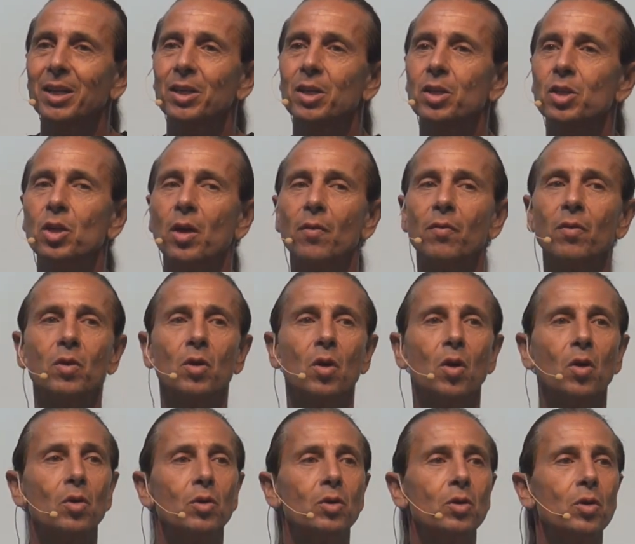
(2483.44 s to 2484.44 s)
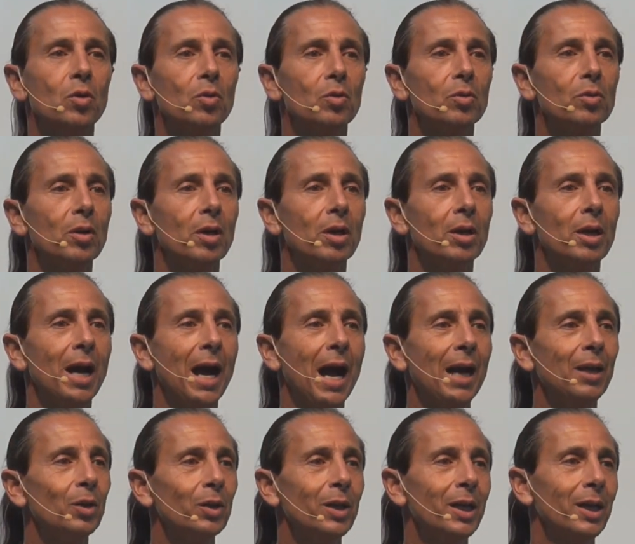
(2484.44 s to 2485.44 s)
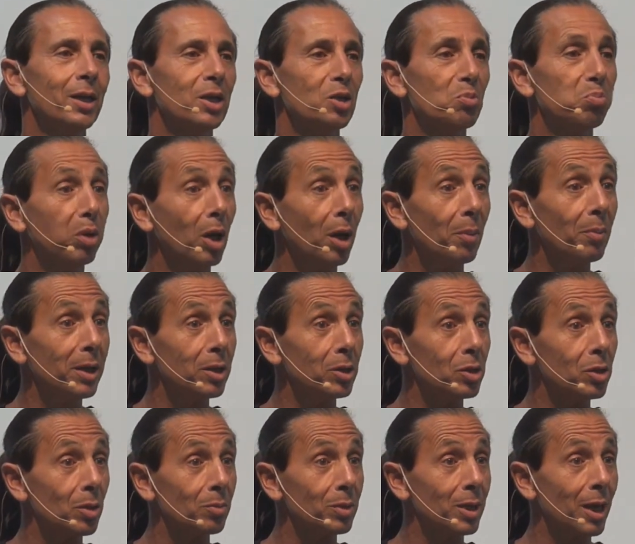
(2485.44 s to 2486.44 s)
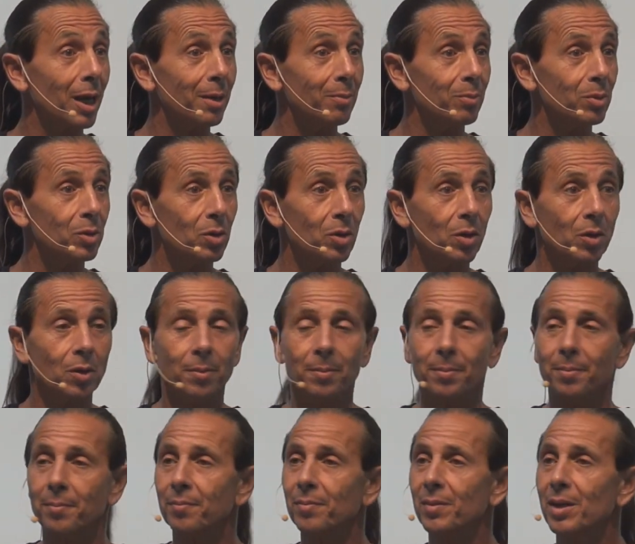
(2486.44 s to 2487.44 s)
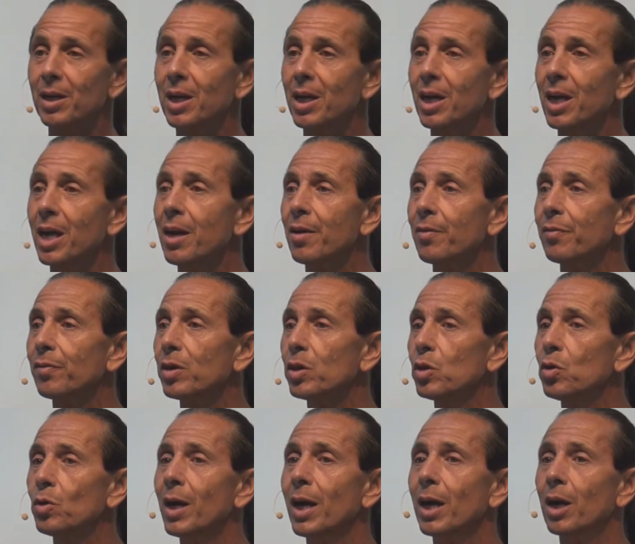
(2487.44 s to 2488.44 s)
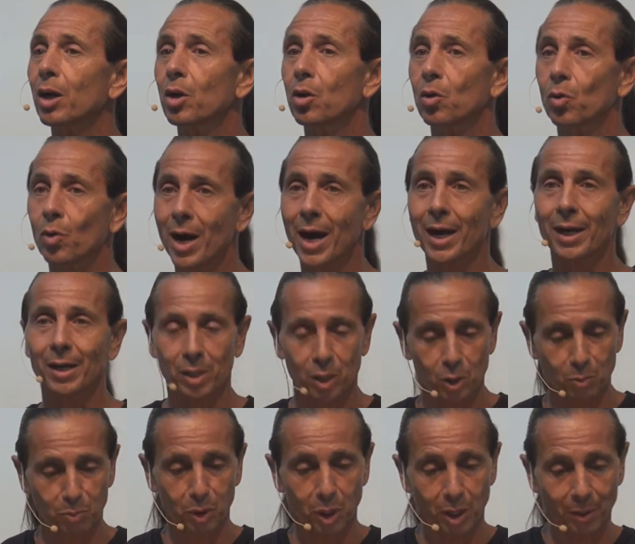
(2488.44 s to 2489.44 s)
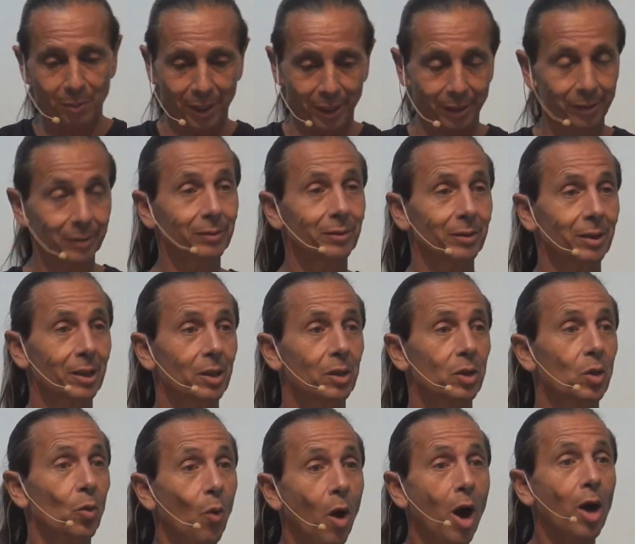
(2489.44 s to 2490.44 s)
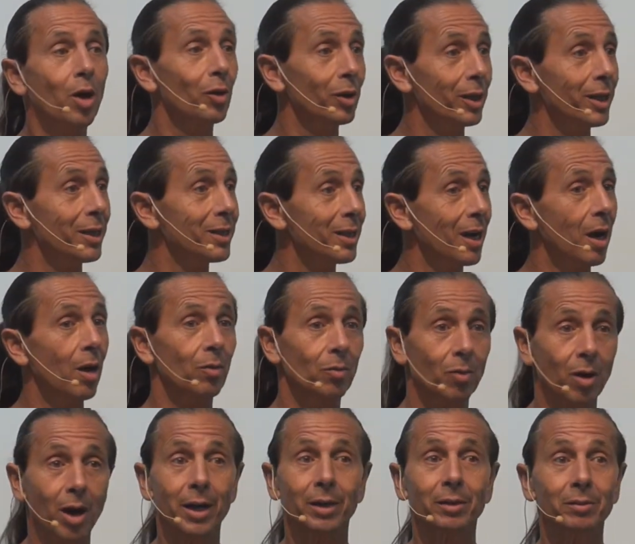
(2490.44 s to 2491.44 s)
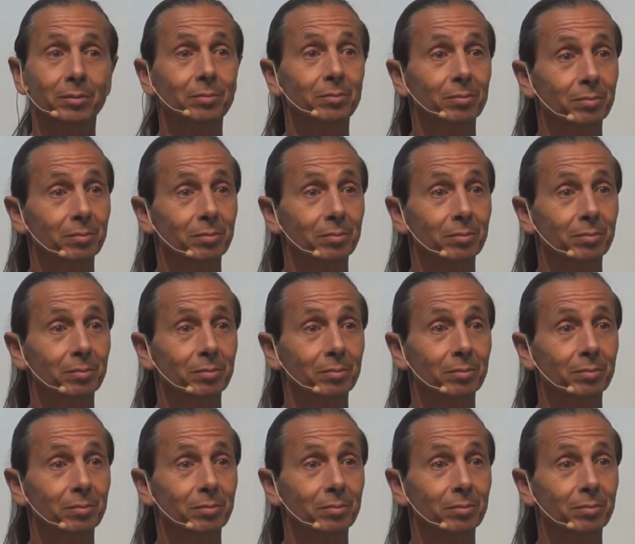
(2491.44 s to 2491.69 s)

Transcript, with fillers: Did you ever know, know I look at it as plumbing sometimes, you know? If you got a crack in your plumbing, the water leaks out, right?